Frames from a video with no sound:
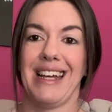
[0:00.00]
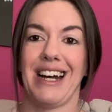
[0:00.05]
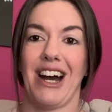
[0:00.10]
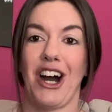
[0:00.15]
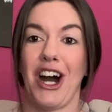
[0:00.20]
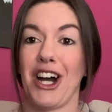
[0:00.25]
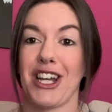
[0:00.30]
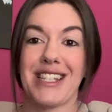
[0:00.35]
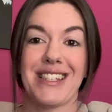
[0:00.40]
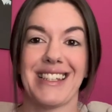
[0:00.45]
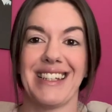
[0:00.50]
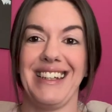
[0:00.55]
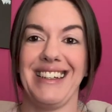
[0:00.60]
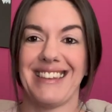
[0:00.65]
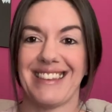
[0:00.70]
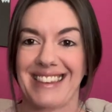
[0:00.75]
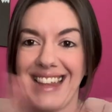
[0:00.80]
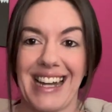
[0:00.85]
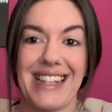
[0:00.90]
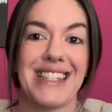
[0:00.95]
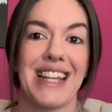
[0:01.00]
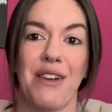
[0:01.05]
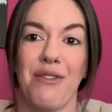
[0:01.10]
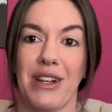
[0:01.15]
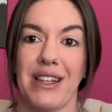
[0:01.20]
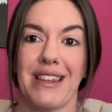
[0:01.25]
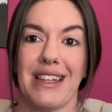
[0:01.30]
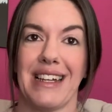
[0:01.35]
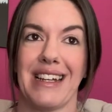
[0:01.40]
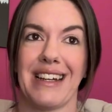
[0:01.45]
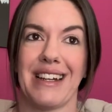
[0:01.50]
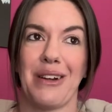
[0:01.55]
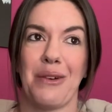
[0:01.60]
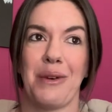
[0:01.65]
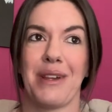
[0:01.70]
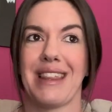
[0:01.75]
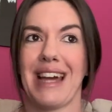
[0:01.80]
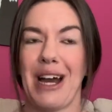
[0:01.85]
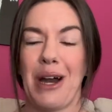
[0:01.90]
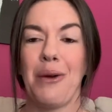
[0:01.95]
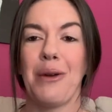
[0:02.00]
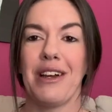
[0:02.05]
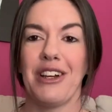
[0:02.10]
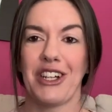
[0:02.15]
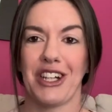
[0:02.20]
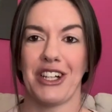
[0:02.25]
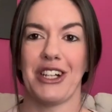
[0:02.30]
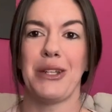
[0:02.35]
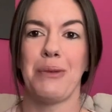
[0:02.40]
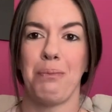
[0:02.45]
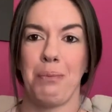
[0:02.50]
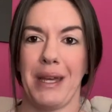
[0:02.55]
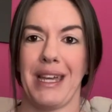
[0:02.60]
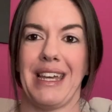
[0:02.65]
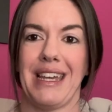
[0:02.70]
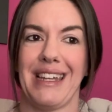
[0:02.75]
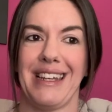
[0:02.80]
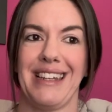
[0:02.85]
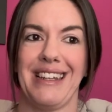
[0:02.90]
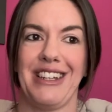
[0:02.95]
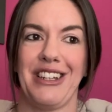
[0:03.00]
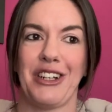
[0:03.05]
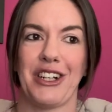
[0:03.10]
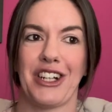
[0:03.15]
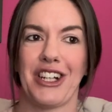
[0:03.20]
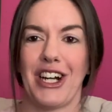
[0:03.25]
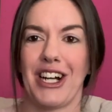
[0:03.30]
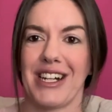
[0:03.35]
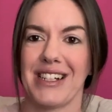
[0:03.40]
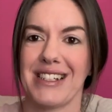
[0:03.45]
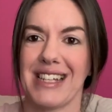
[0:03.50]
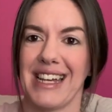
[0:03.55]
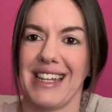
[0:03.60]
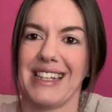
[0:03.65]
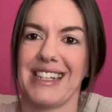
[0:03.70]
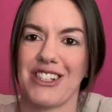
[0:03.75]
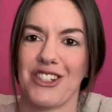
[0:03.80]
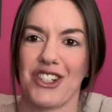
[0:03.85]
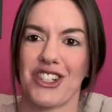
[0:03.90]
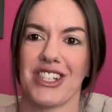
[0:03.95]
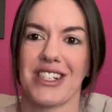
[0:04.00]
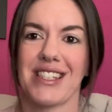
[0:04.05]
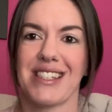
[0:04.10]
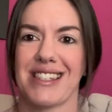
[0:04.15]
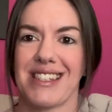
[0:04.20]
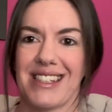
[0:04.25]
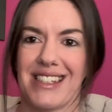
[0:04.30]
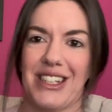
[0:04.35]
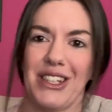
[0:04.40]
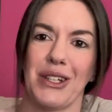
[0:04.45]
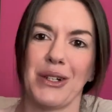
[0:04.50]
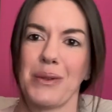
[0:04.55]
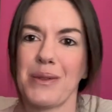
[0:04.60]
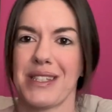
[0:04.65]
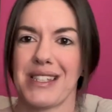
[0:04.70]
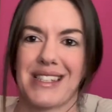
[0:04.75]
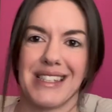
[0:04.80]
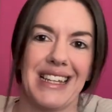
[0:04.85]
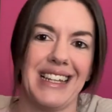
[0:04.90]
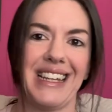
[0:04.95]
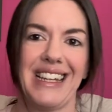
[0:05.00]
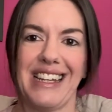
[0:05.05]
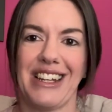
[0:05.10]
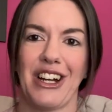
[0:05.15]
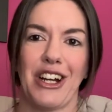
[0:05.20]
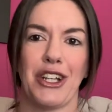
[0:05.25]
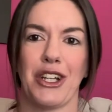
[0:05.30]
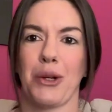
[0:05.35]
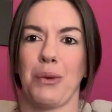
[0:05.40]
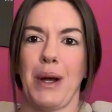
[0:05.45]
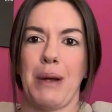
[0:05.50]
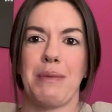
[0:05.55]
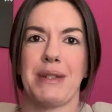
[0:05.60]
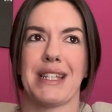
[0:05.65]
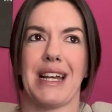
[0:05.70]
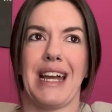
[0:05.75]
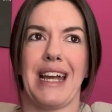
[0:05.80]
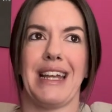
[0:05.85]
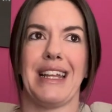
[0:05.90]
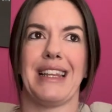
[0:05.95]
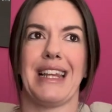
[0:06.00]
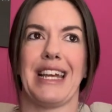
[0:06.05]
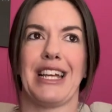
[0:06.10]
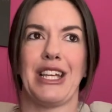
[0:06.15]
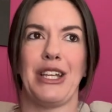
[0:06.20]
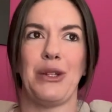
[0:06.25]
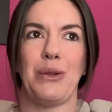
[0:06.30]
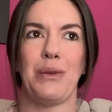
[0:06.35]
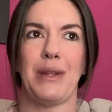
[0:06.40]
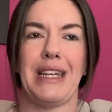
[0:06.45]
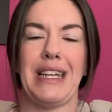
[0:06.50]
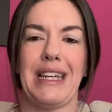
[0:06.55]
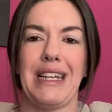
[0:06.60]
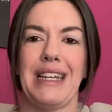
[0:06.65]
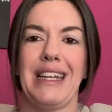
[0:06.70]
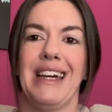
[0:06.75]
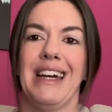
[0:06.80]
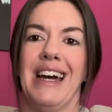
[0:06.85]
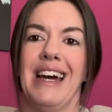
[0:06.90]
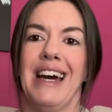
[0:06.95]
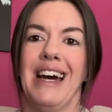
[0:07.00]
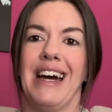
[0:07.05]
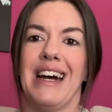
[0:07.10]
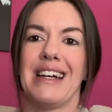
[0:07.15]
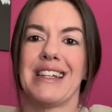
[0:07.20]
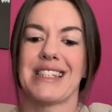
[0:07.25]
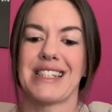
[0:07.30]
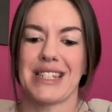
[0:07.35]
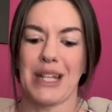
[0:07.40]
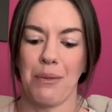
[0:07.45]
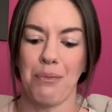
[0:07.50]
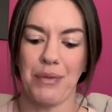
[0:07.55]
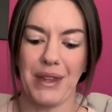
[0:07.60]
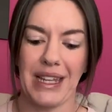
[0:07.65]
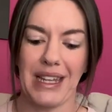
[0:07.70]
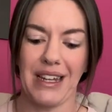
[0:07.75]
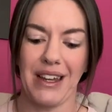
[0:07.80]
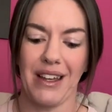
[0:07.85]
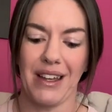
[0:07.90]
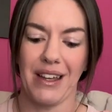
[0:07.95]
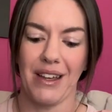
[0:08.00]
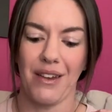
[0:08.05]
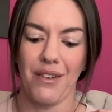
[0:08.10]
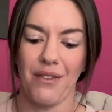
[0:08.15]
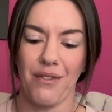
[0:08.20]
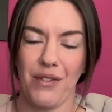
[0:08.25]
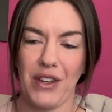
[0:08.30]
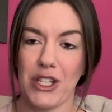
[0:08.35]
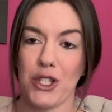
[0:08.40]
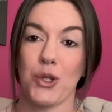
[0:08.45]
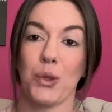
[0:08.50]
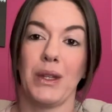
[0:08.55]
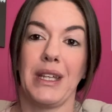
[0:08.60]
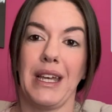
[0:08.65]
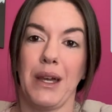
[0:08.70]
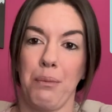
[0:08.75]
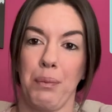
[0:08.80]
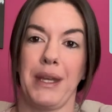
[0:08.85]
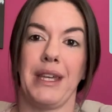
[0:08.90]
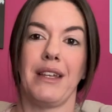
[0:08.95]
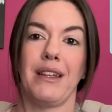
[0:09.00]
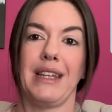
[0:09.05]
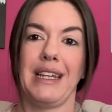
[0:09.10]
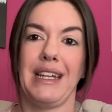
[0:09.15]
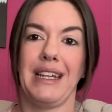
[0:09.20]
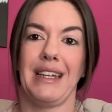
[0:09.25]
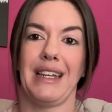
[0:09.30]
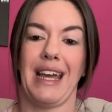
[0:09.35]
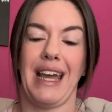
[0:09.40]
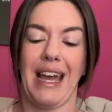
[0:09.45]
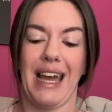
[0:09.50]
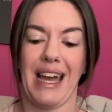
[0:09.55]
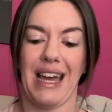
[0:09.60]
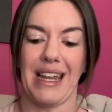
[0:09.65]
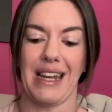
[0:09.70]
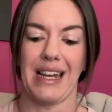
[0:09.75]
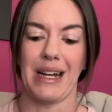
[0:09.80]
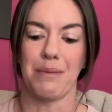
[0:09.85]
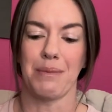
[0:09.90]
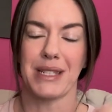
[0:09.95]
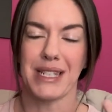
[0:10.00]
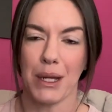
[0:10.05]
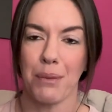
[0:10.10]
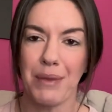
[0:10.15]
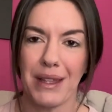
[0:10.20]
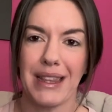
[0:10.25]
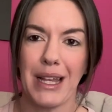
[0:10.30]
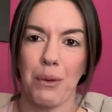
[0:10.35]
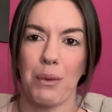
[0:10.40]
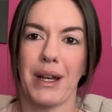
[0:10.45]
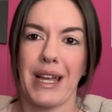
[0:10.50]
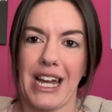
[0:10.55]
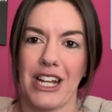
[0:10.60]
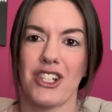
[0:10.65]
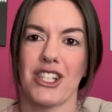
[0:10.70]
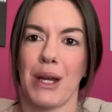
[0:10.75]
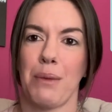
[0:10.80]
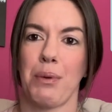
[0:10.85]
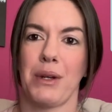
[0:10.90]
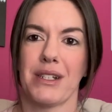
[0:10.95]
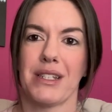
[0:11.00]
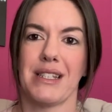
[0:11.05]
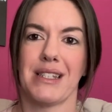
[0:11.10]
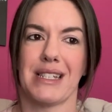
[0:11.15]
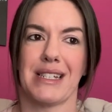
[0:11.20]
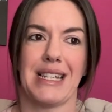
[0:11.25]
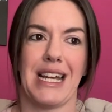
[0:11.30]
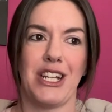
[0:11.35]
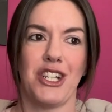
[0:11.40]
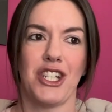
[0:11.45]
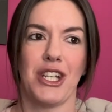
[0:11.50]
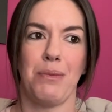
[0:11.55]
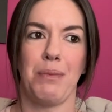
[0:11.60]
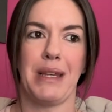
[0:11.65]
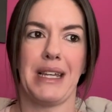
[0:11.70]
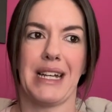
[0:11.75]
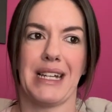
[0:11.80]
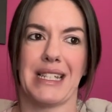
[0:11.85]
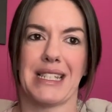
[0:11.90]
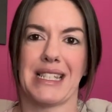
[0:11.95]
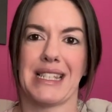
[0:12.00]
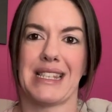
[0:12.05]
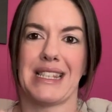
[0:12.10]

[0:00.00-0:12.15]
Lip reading: honestly, that's everything. Without a good pin, your content is just, sitting on your website. Like, you need something visually appealing and something that will catch that person's attention, because